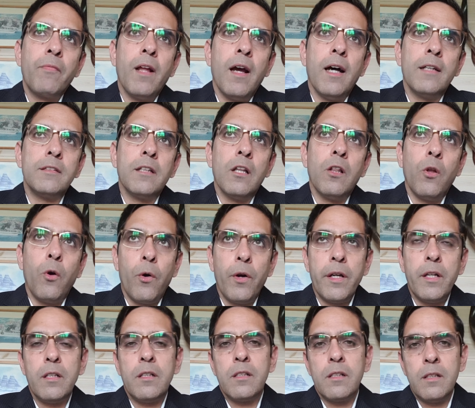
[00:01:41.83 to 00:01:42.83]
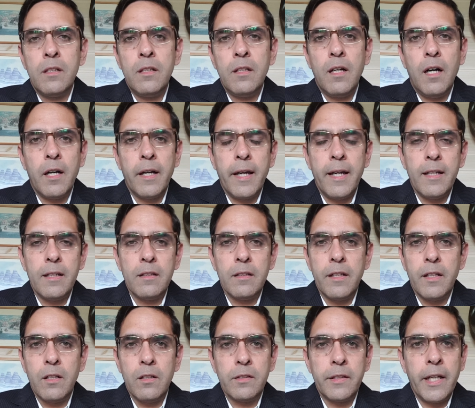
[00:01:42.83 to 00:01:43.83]
As a lawyer, again,
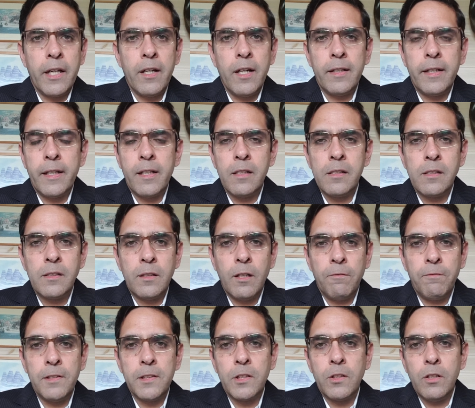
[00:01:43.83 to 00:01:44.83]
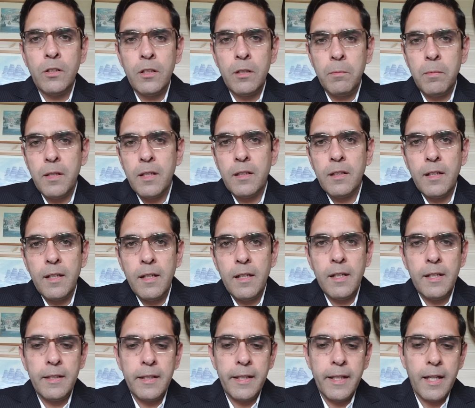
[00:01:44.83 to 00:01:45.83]
theoretical stuff is good, but
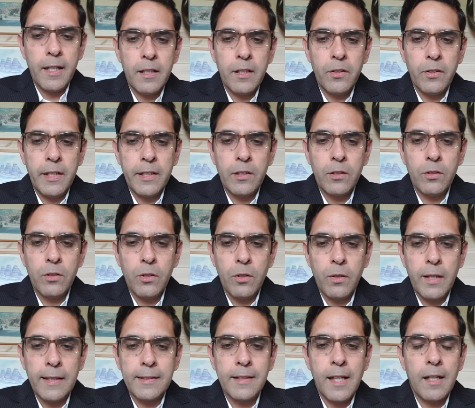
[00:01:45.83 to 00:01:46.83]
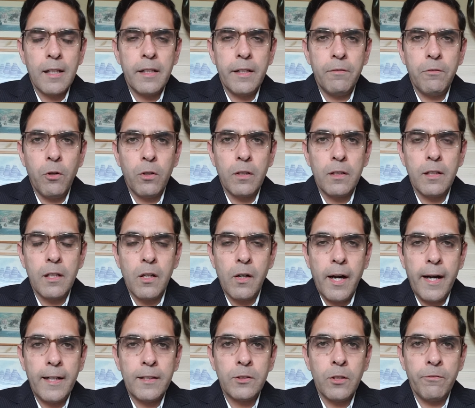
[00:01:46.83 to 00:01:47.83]
in the end, you need to know exactly what are the
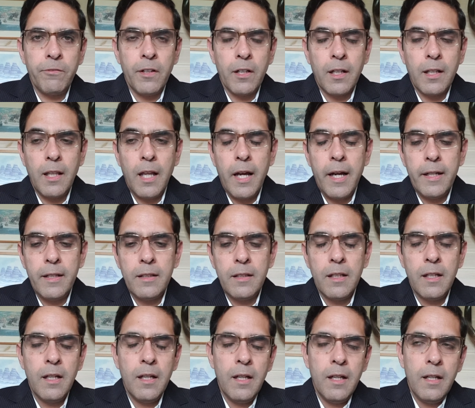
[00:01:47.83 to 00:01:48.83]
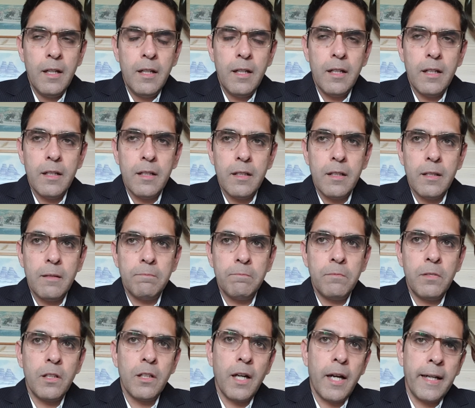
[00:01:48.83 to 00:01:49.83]
rights of your client,
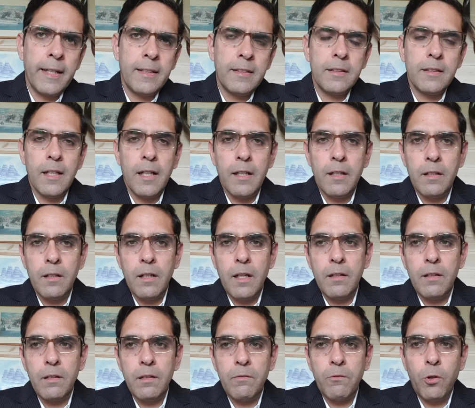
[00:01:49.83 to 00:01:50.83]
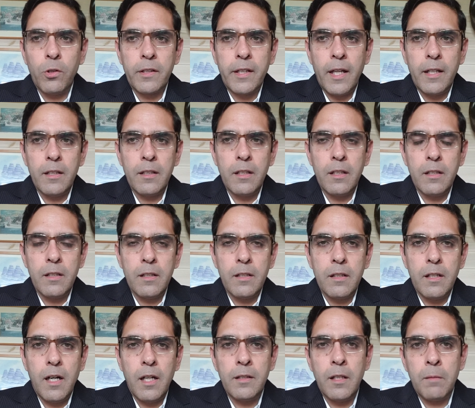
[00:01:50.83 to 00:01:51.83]
rights, and what can the
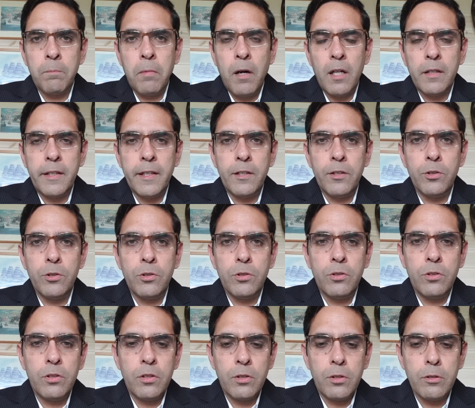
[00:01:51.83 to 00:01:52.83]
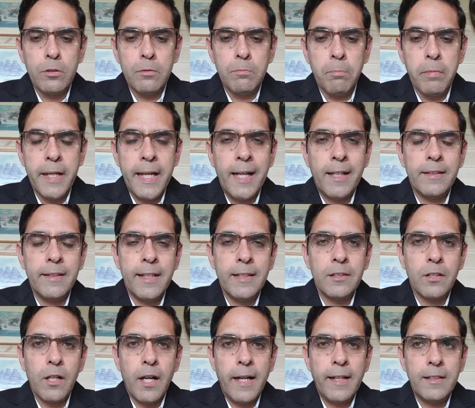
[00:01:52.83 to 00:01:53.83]
other party do to break these
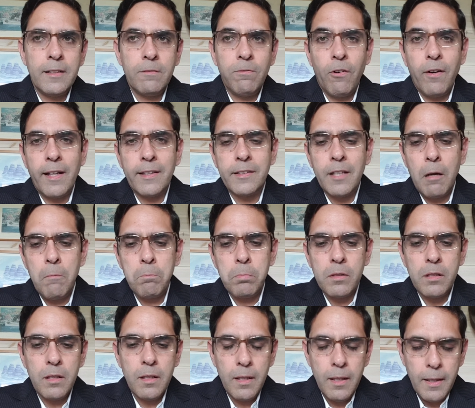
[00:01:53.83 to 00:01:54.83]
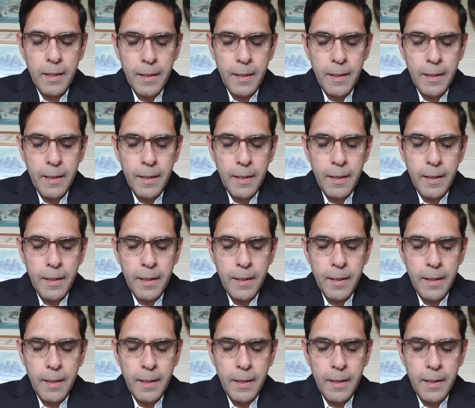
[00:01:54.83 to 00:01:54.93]
rights, for example.